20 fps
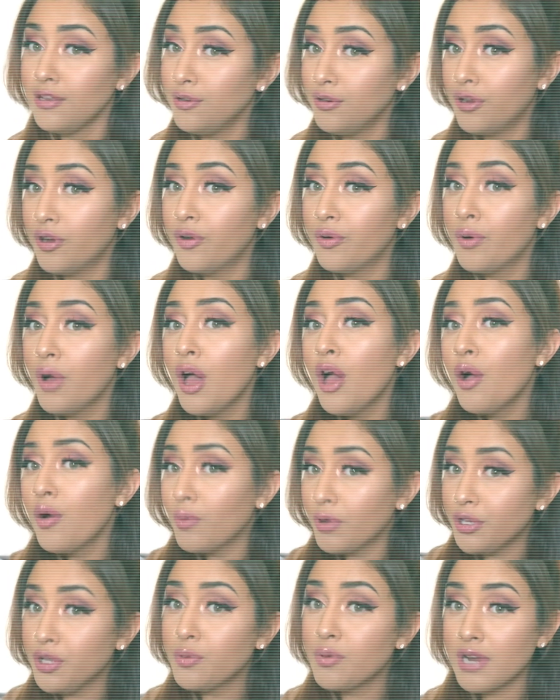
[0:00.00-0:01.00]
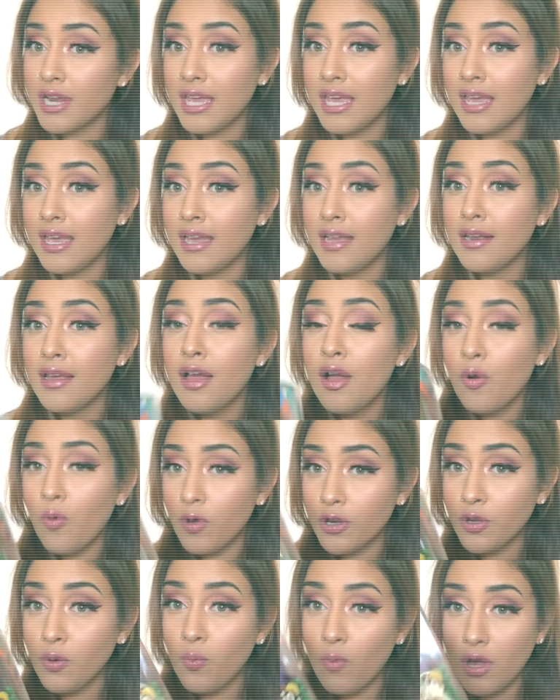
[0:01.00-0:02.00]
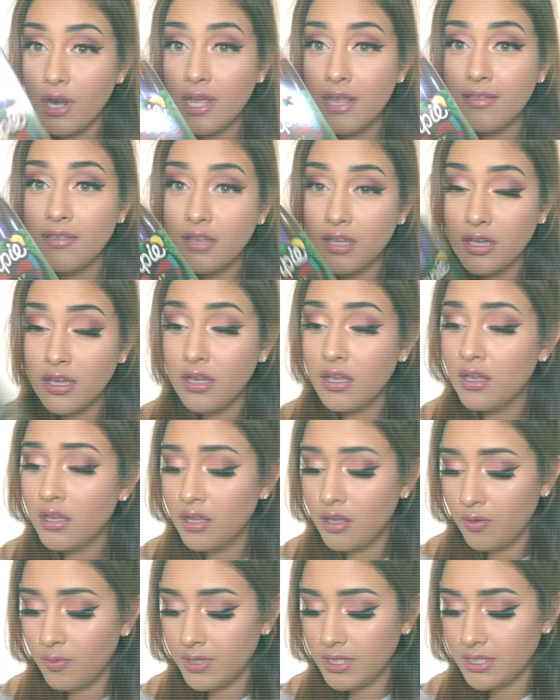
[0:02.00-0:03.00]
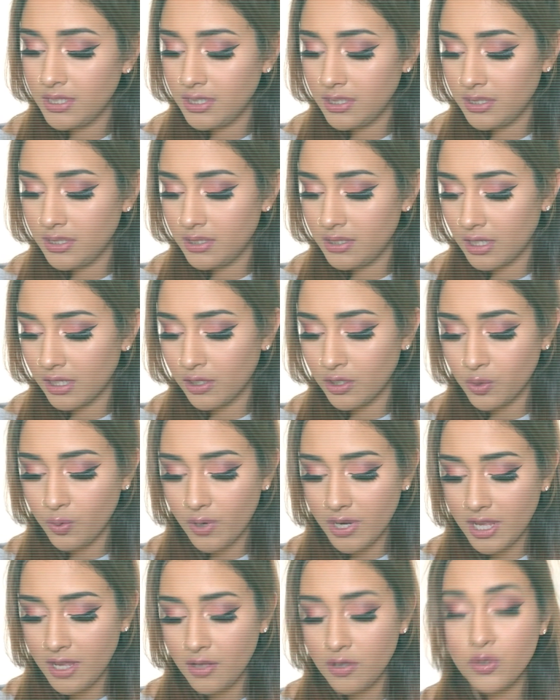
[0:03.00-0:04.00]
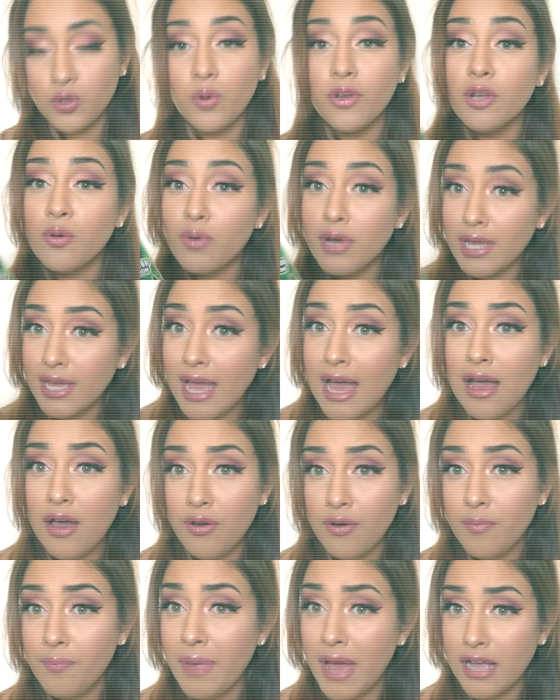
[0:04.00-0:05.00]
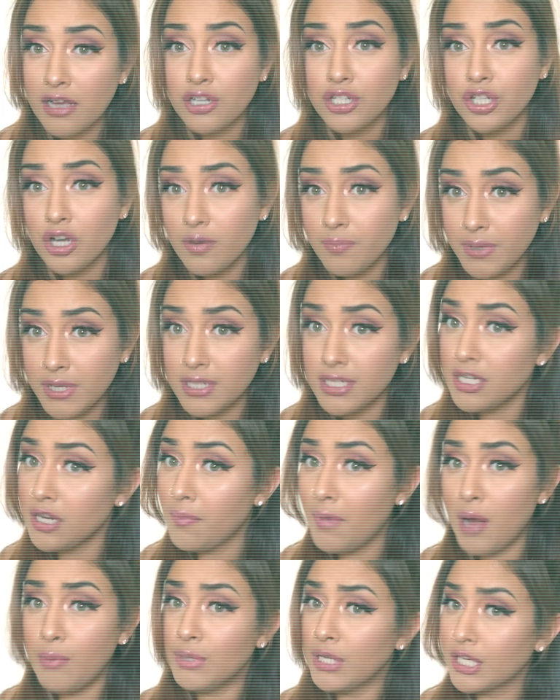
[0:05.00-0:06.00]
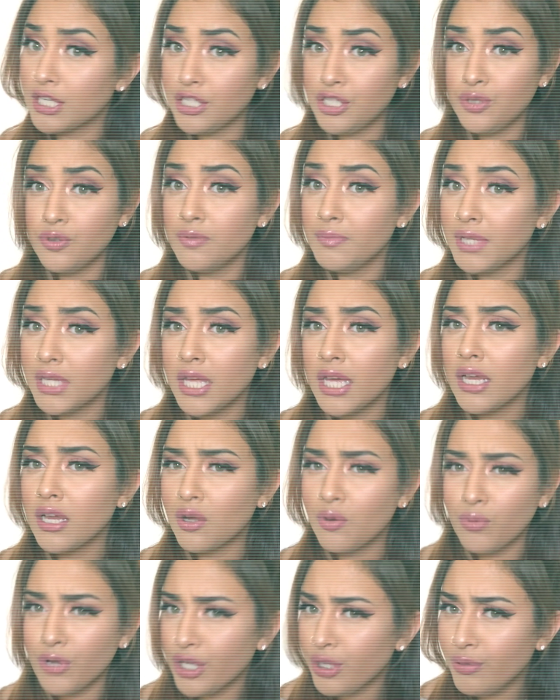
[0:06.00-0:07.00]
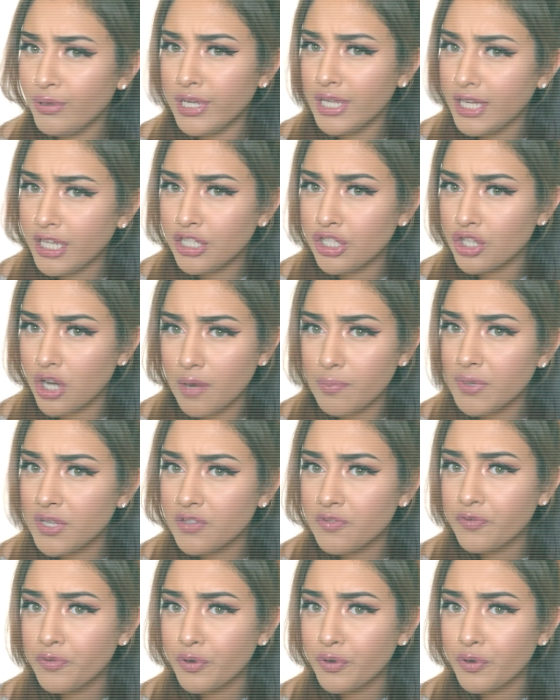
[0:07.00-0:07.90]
And you know, when you were a kid, when you wanted the, what is this, like a 21 count pack of Sharpies, and your mama look at you and be like, what do you need Sharpies